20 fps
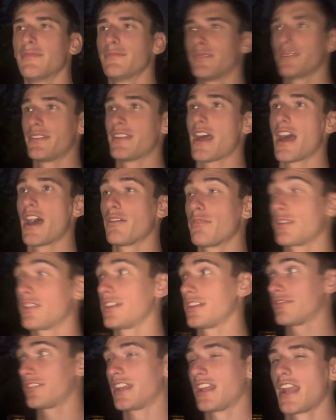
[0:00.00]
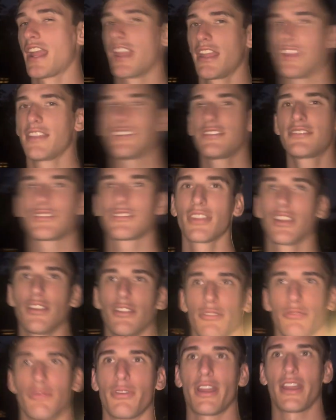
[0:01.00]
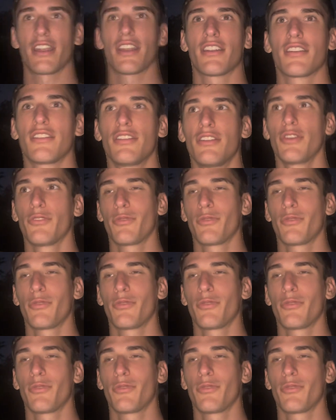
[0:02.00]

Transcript: But now we live in an age where